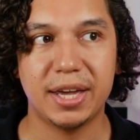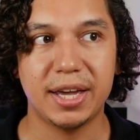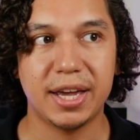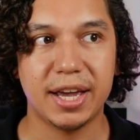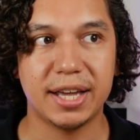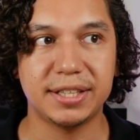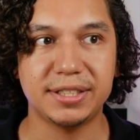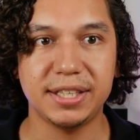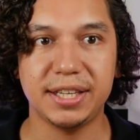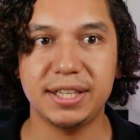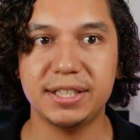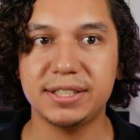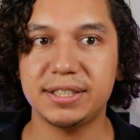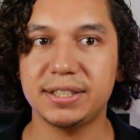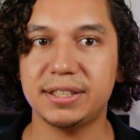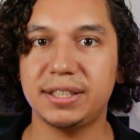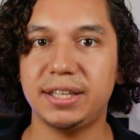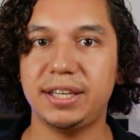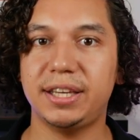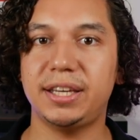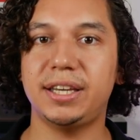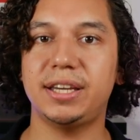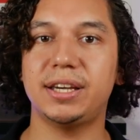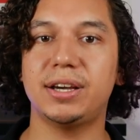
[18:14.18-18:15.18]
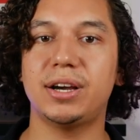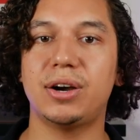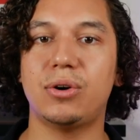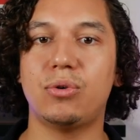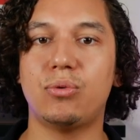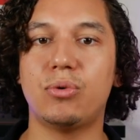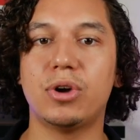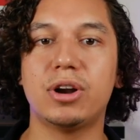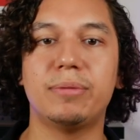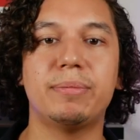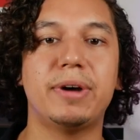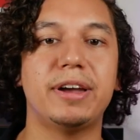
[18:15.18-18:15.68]
It's easily
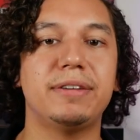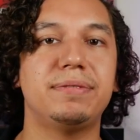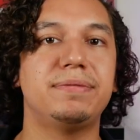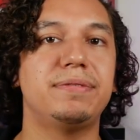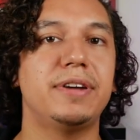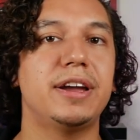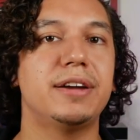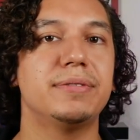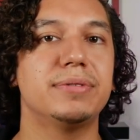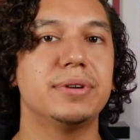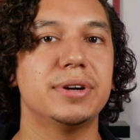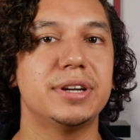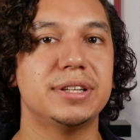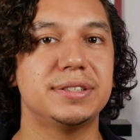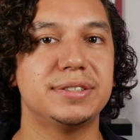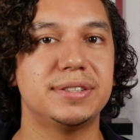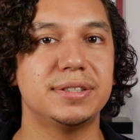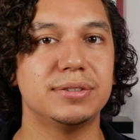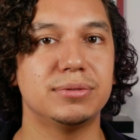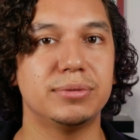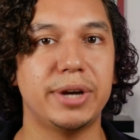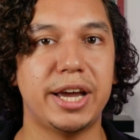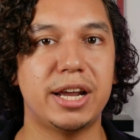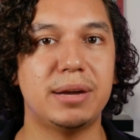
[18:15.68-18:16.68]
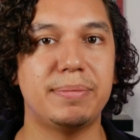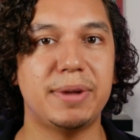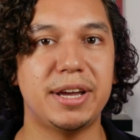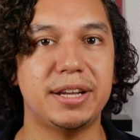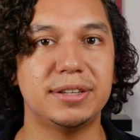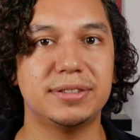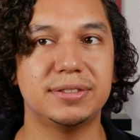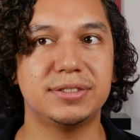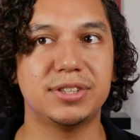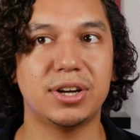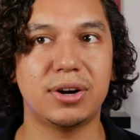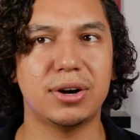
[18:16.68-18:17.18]
one of my favorite
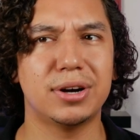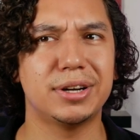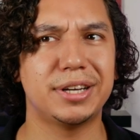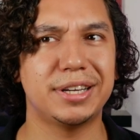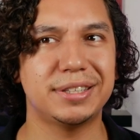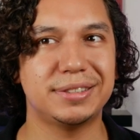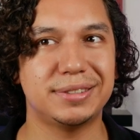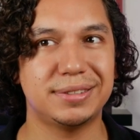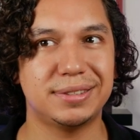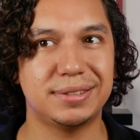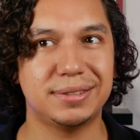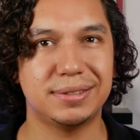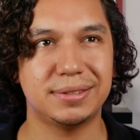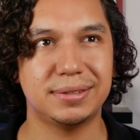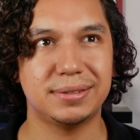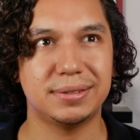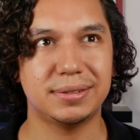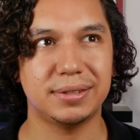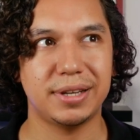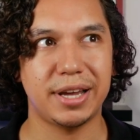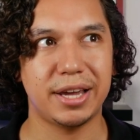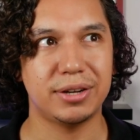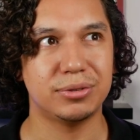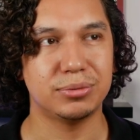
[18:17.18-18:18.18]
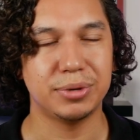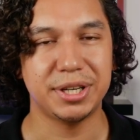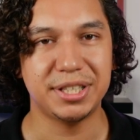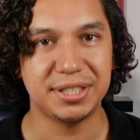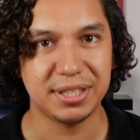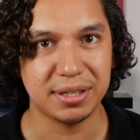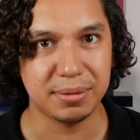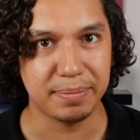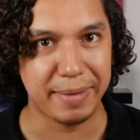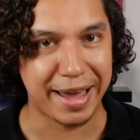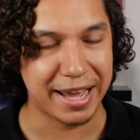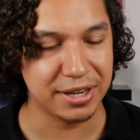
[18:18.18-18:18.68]
reanimate targets in
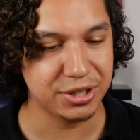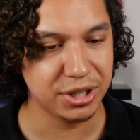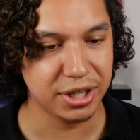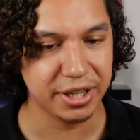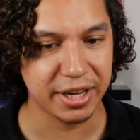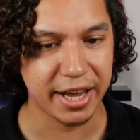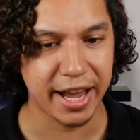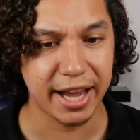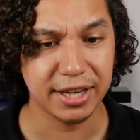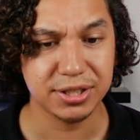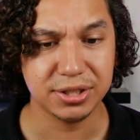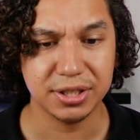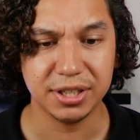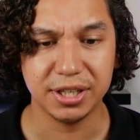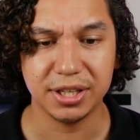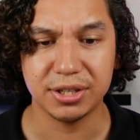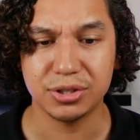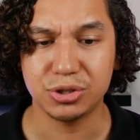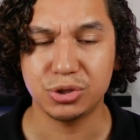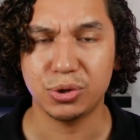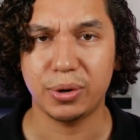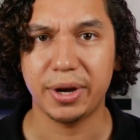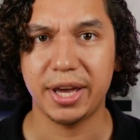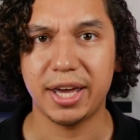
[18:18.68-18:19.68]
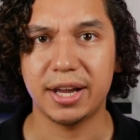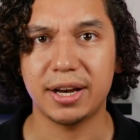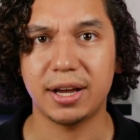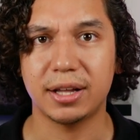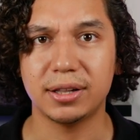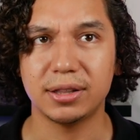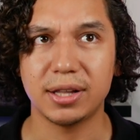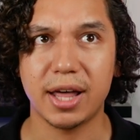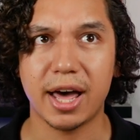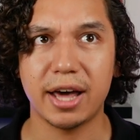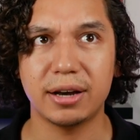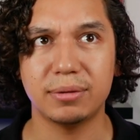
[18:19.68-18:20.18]
recent Magic. I actually enjoy it a
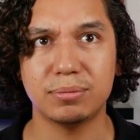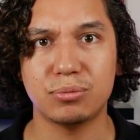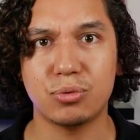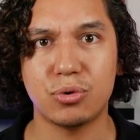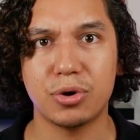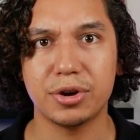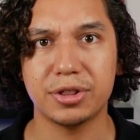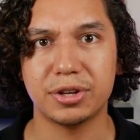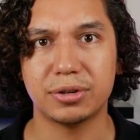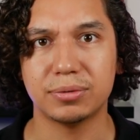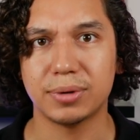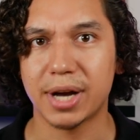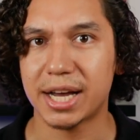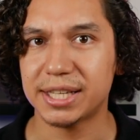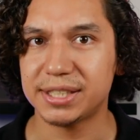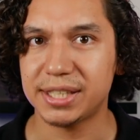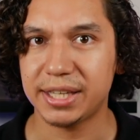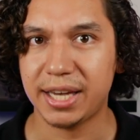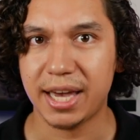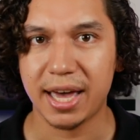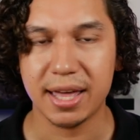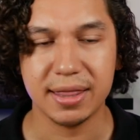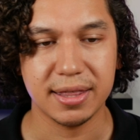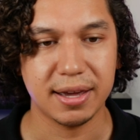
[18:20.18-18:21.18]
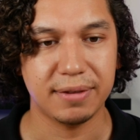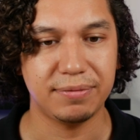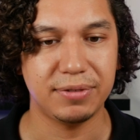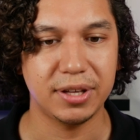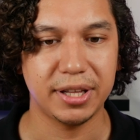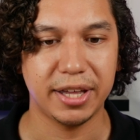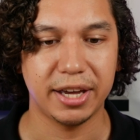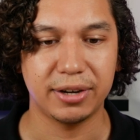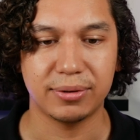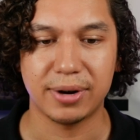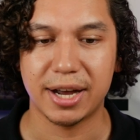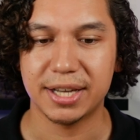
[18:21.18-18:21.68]
lot more than Razaketh. I feel
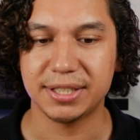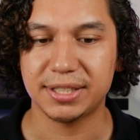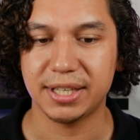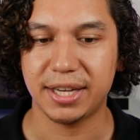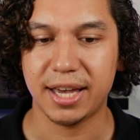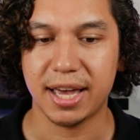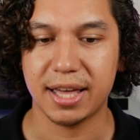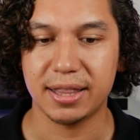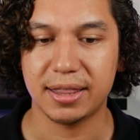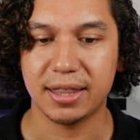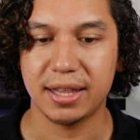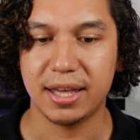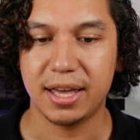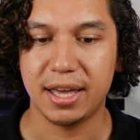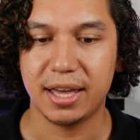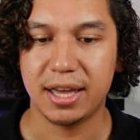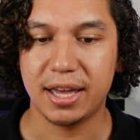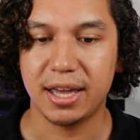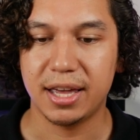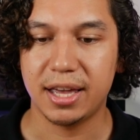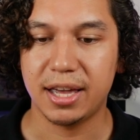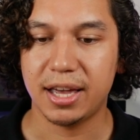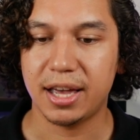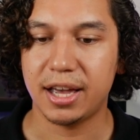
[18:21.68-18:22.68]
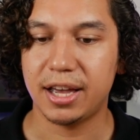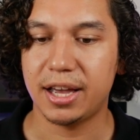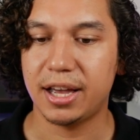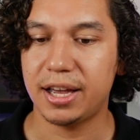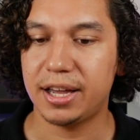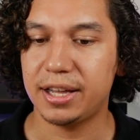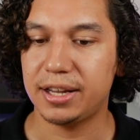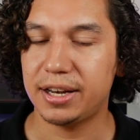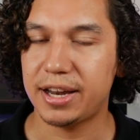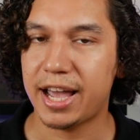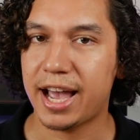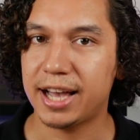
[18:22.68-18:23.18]
like Razaketh
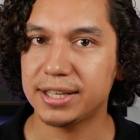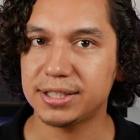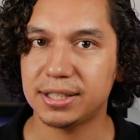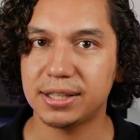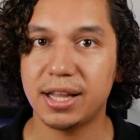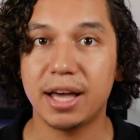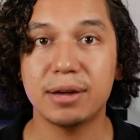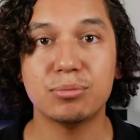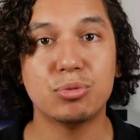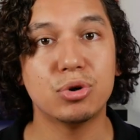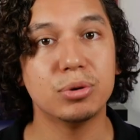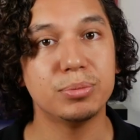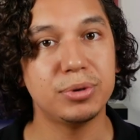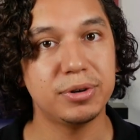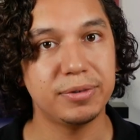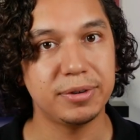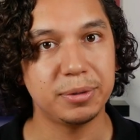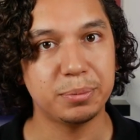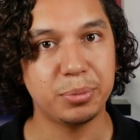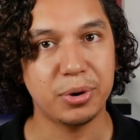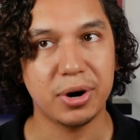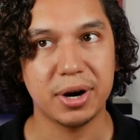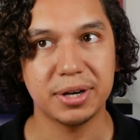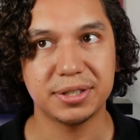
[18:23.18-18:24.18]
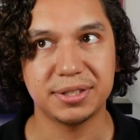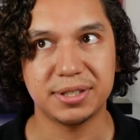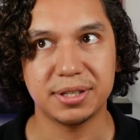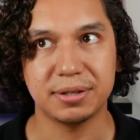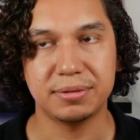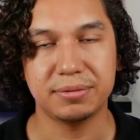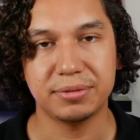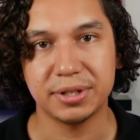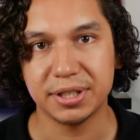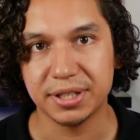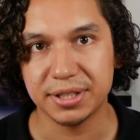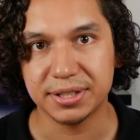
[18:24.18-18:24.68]
has a lot more moving parts
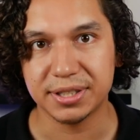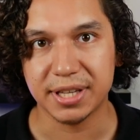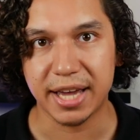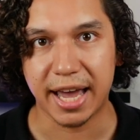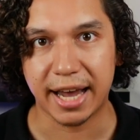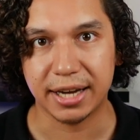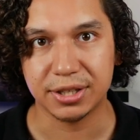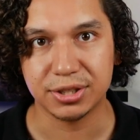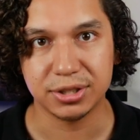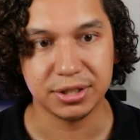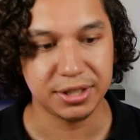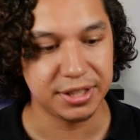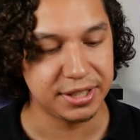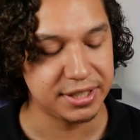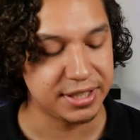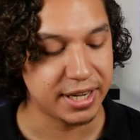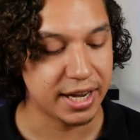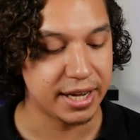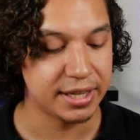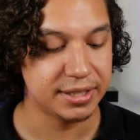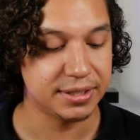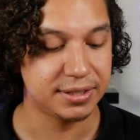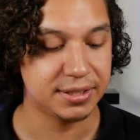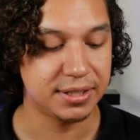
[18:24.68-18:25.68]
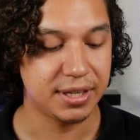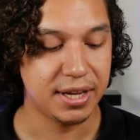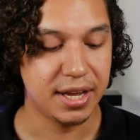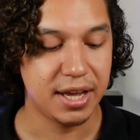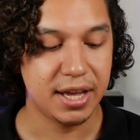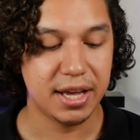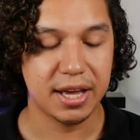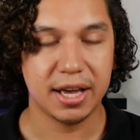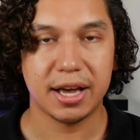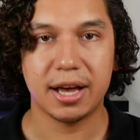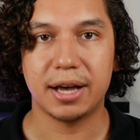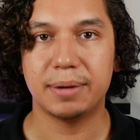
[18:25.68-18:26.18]
than Vilis actually does.
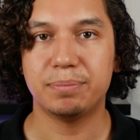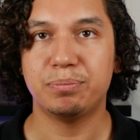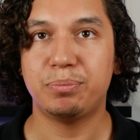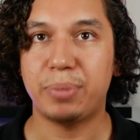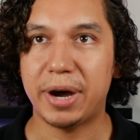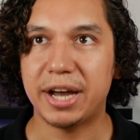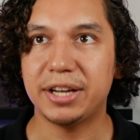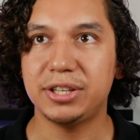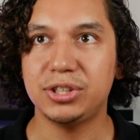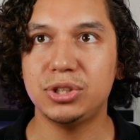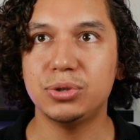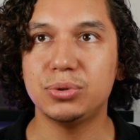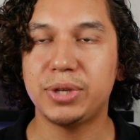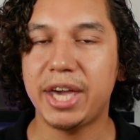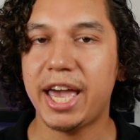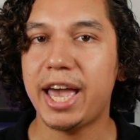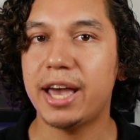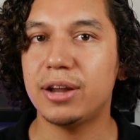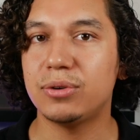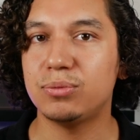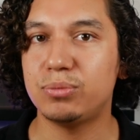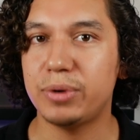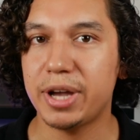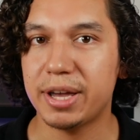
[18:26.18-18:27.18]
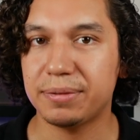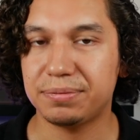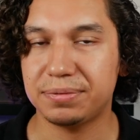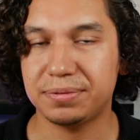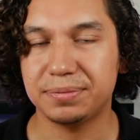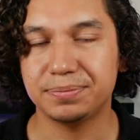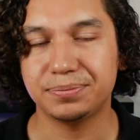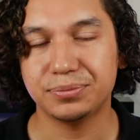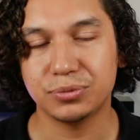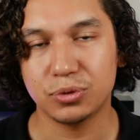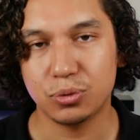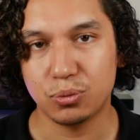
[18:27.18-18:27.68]
But you can whiff
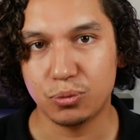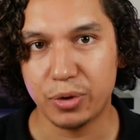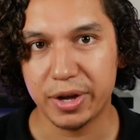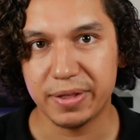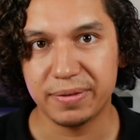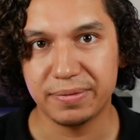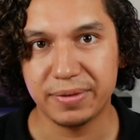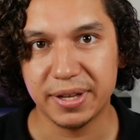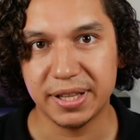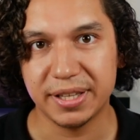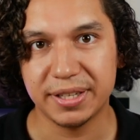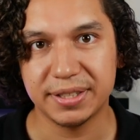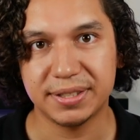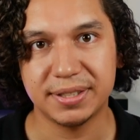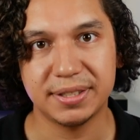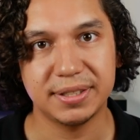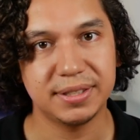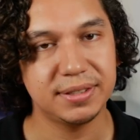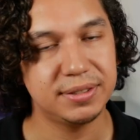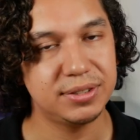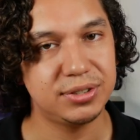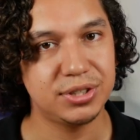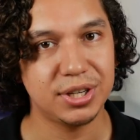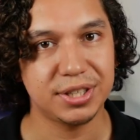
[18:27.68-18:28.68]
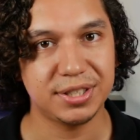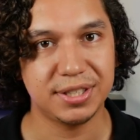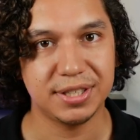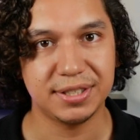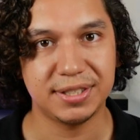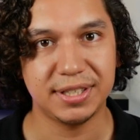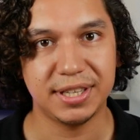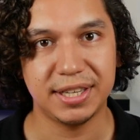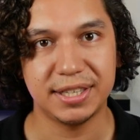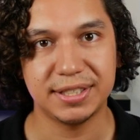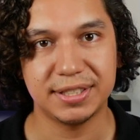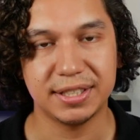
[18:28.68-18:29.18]
with Vilis just
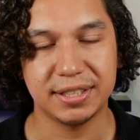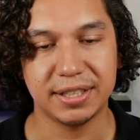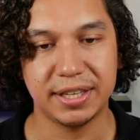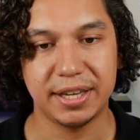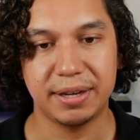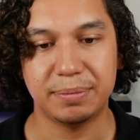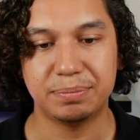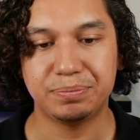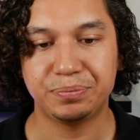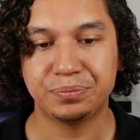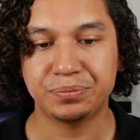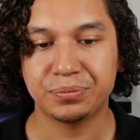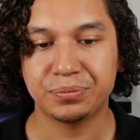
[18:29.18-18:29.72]
as easily.